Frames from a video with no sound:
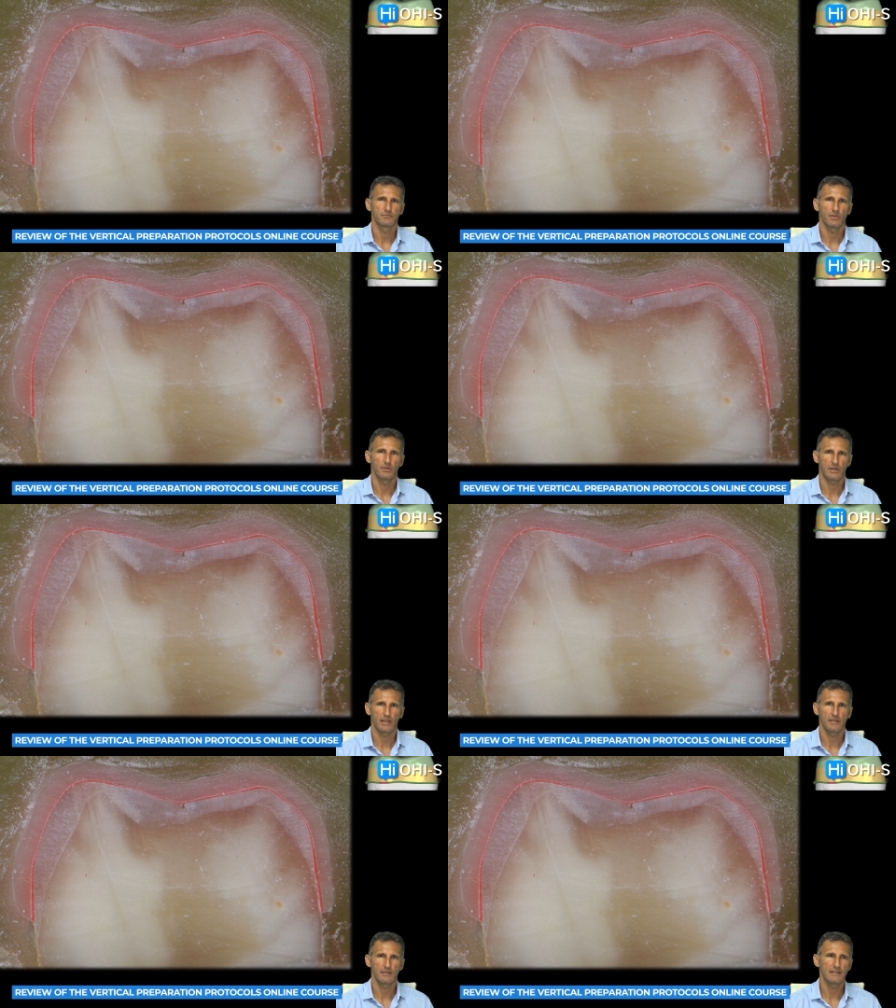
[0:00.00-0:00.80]

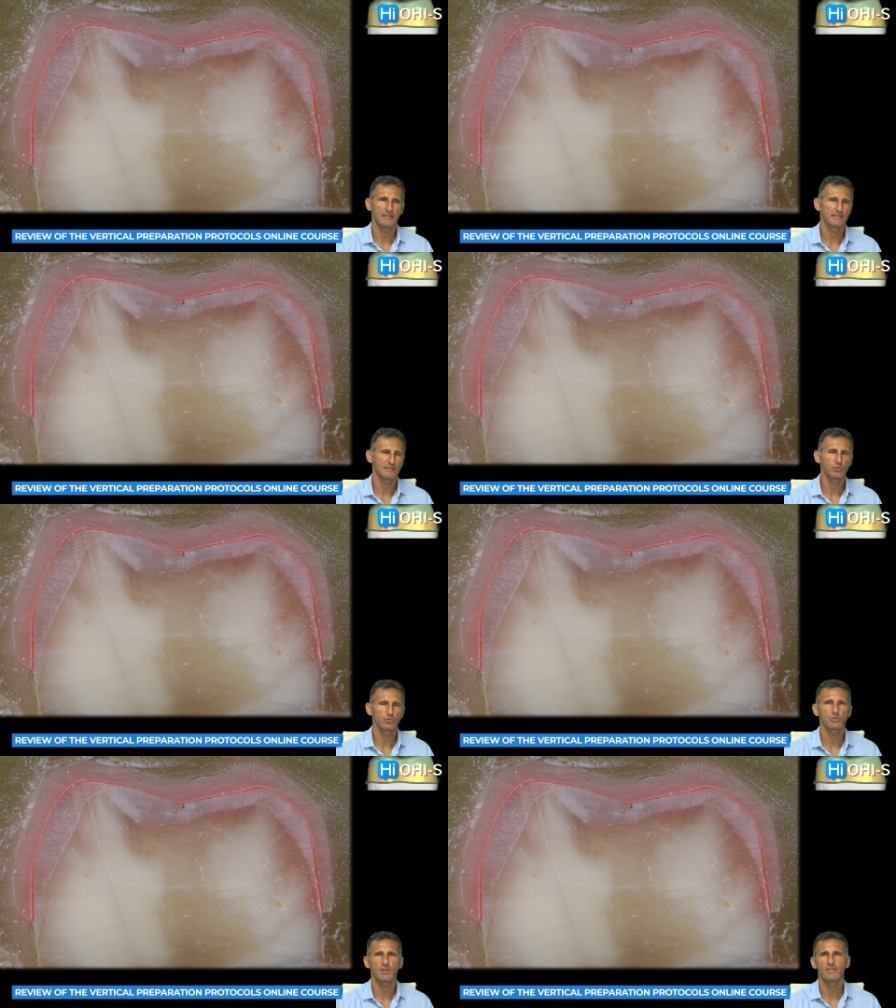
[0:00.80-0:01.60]
Okay, the
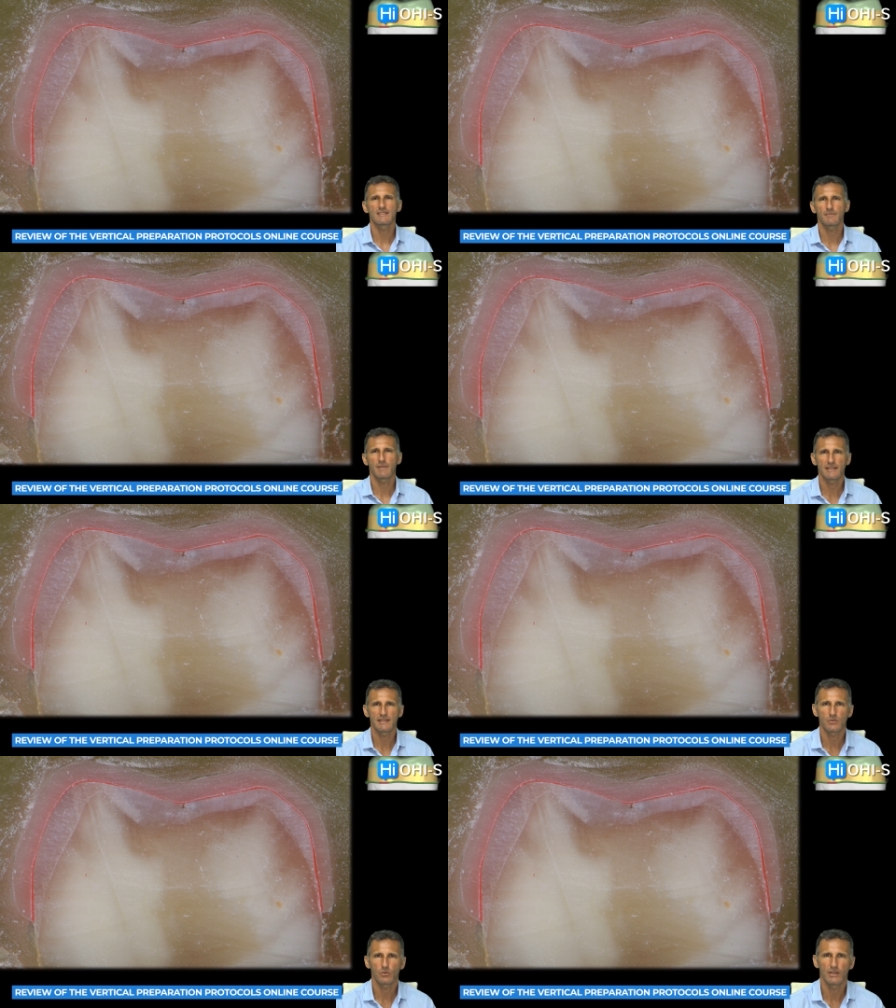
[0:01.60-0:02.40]
distribution of the cement
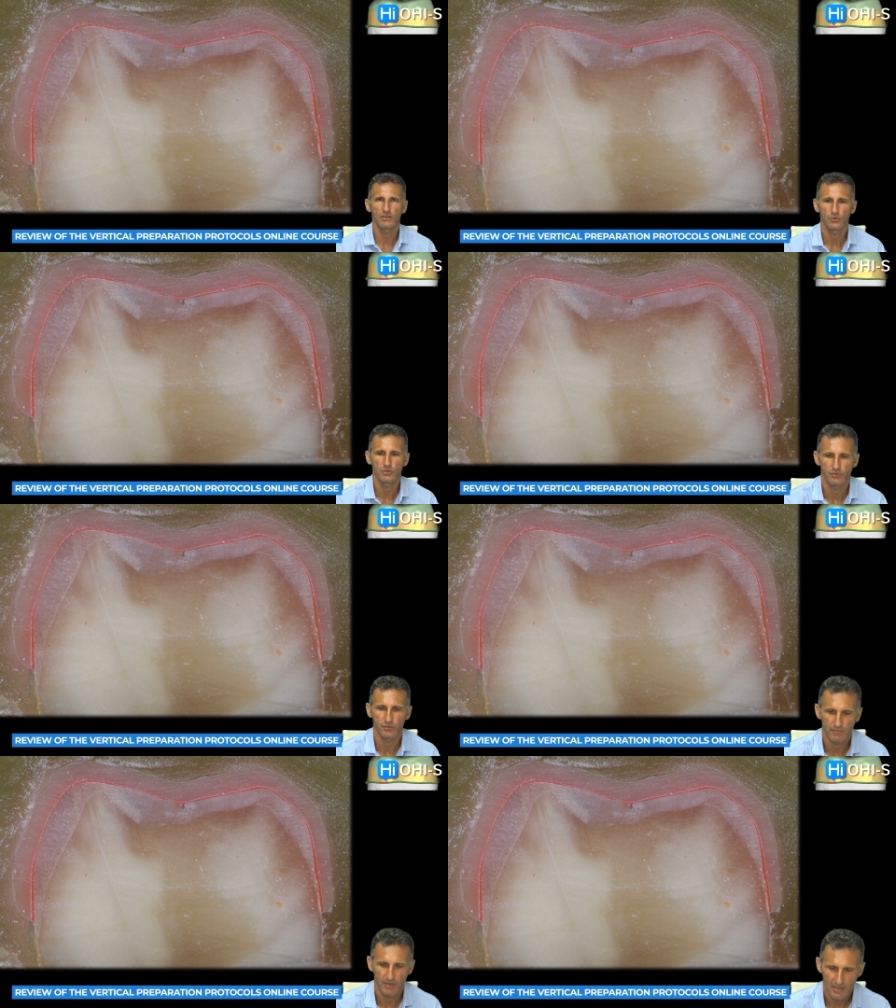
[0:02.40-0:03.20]
is quite
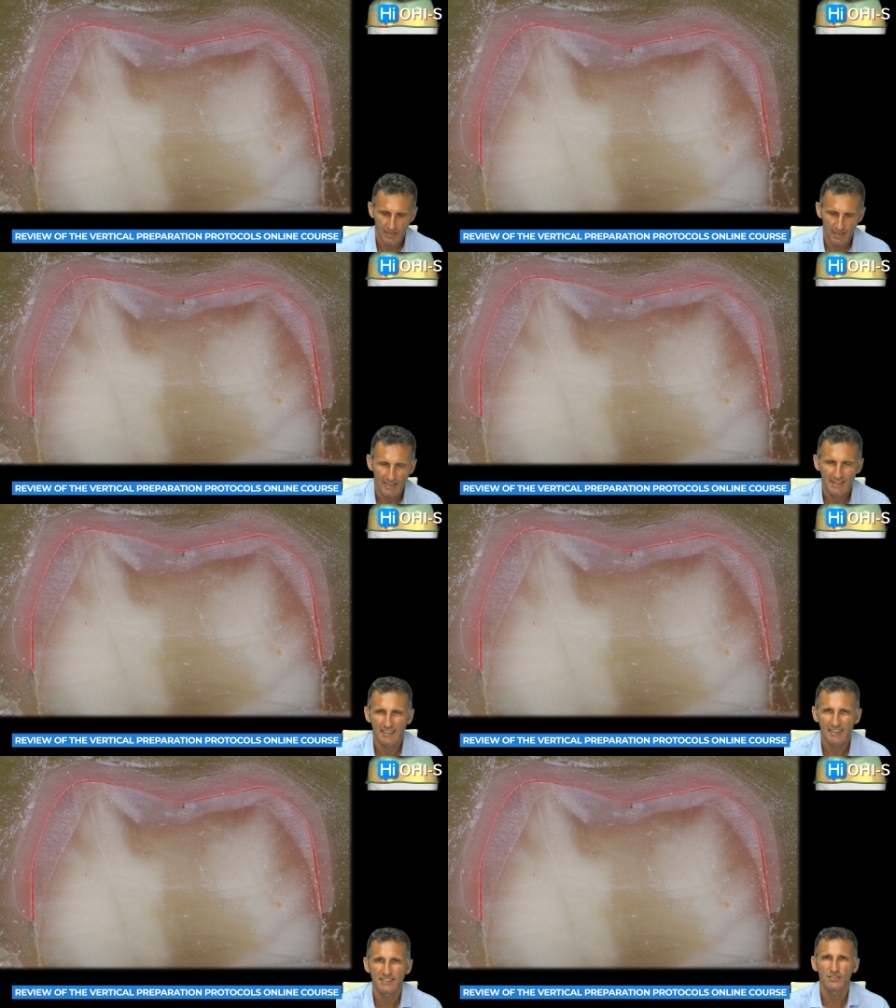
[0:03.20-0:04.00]
uniform. And there
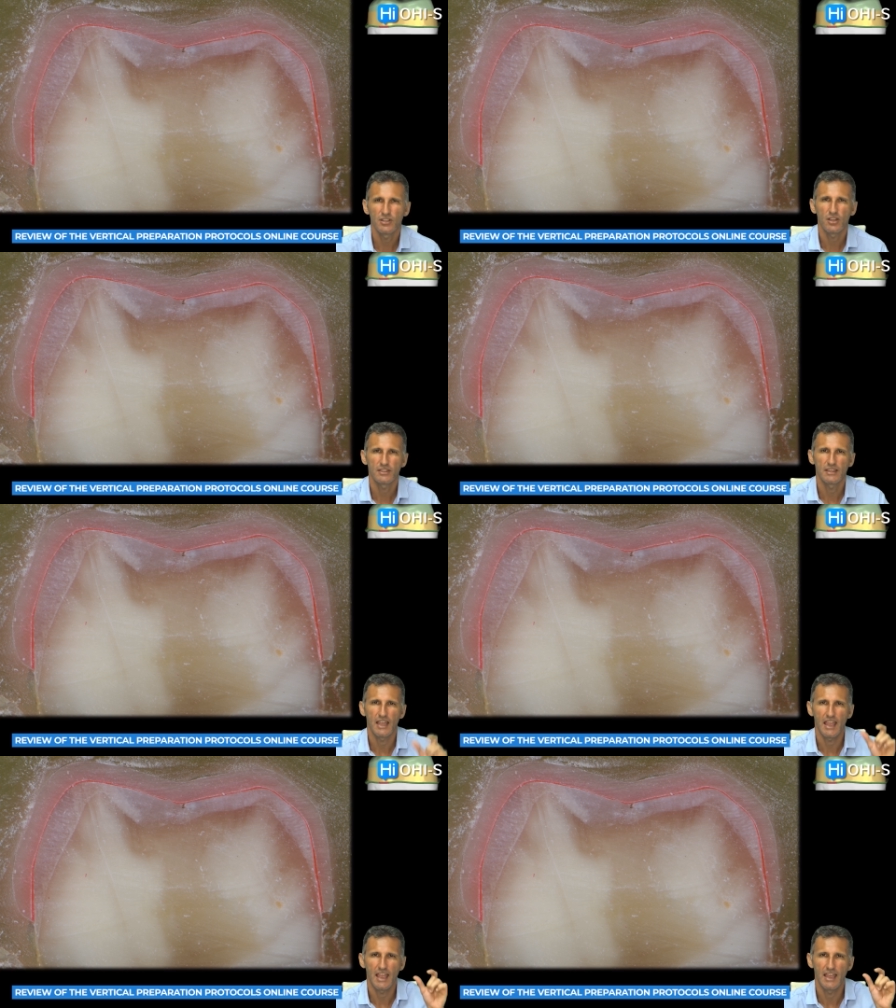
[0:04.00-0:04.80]
is not
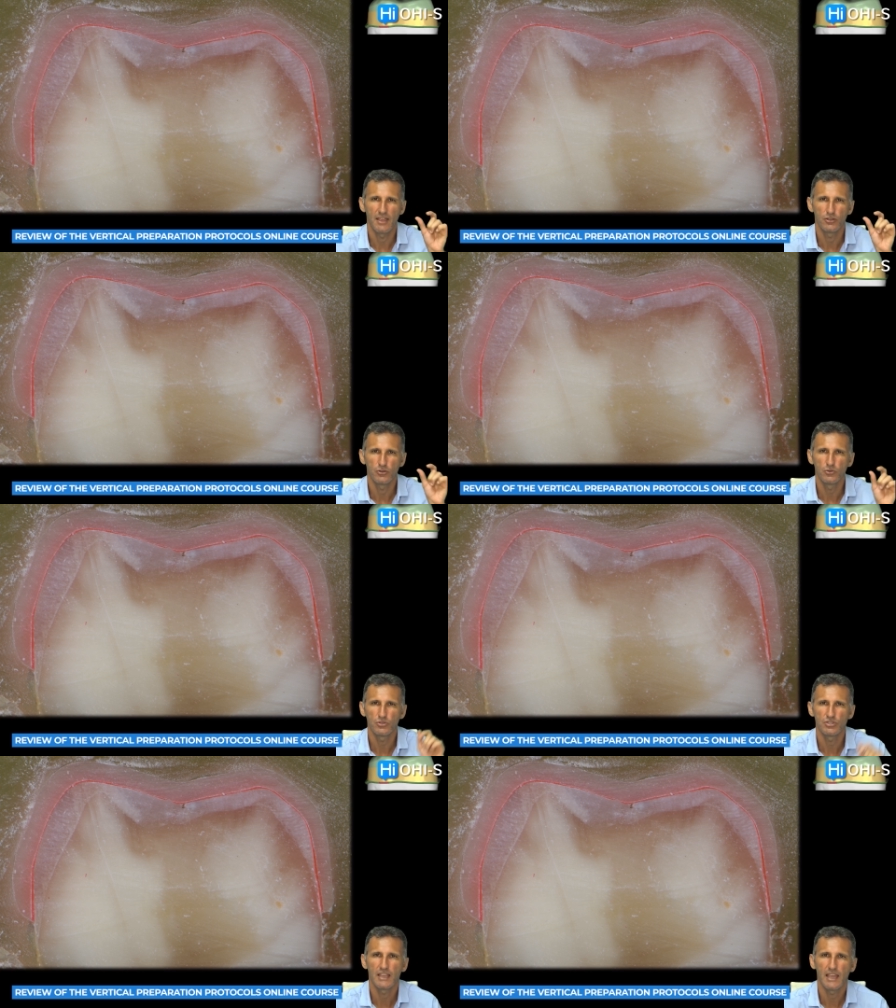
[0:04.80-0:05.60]
a
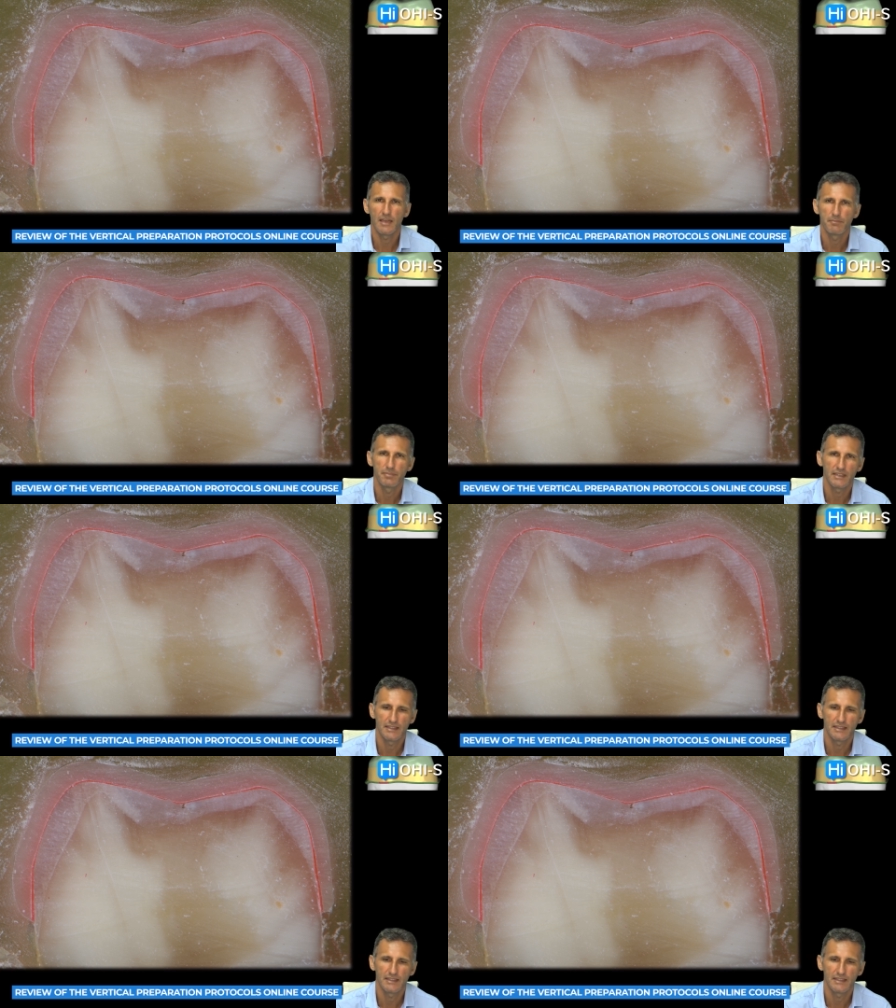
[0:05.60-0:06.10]
huge gap in